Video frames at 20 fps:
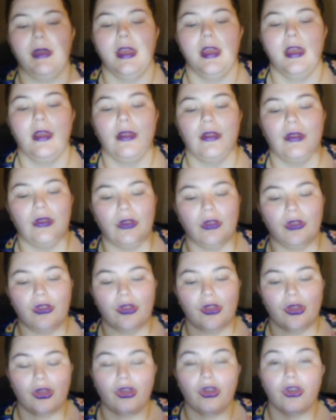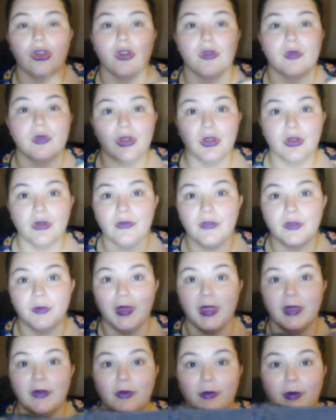is secure enough for
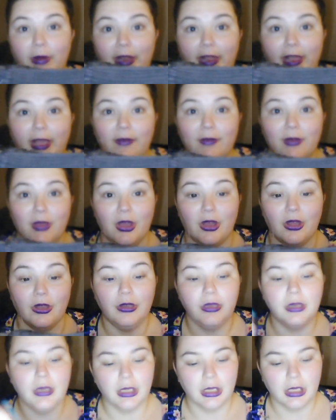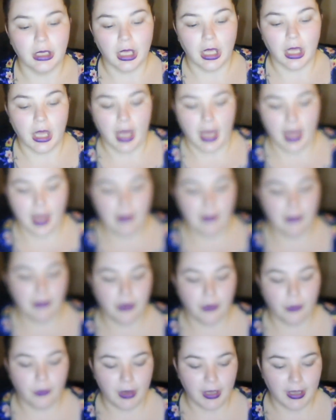me for when I have it on.
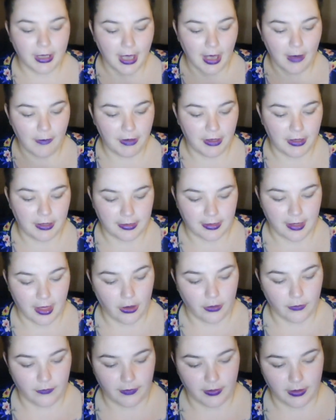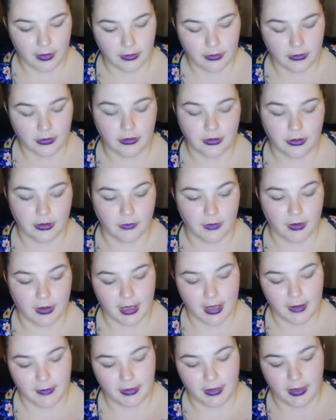The wig cap itself, not the wig
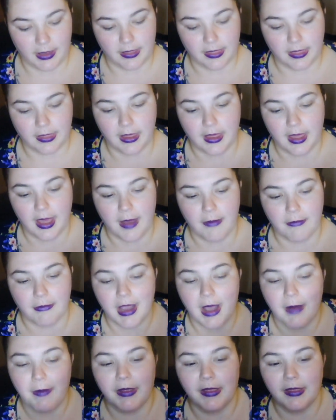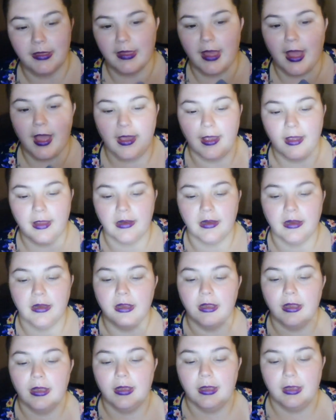cap, the cap inside,
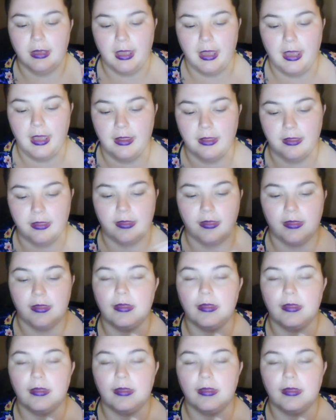it's